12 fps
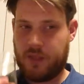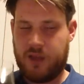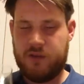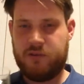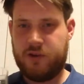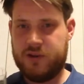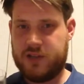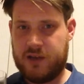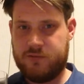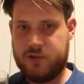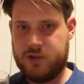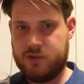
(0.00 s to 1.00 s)
A very
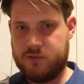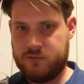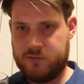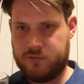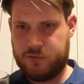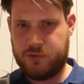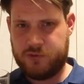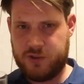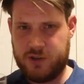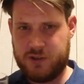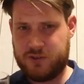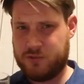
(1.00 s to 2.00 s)
definite
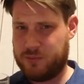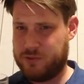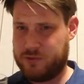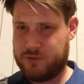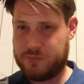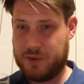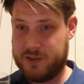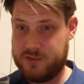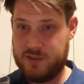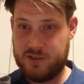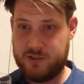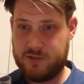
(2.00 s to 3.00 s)
fustiness, almost
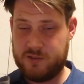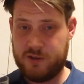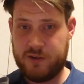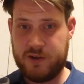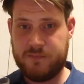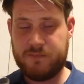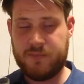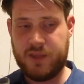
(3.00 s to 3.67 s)
sweatiness to it.